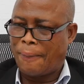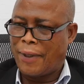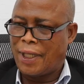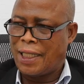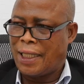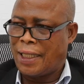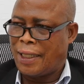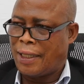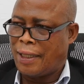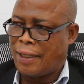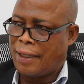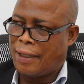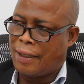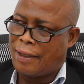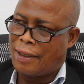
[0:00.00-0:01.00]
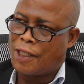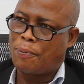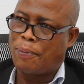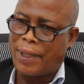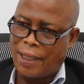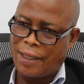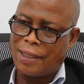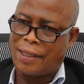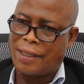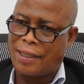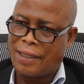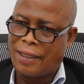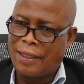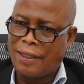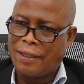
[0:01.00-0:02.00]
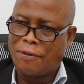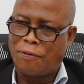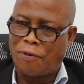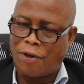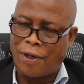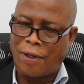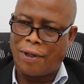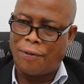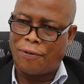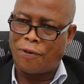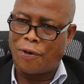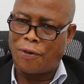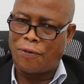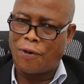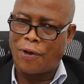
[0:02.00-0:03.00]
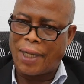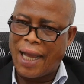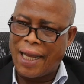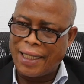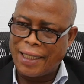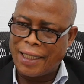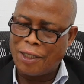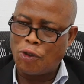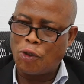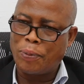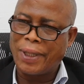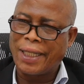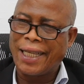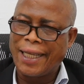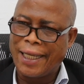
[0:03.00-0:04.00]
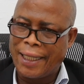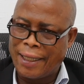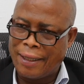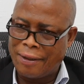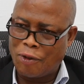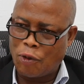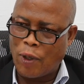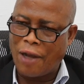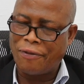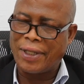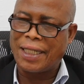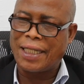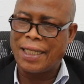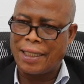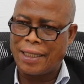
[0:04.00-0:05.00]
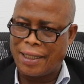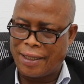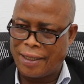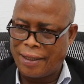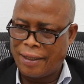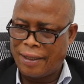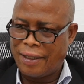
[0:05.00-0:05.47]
the space for Ghanaians to begin to have a taste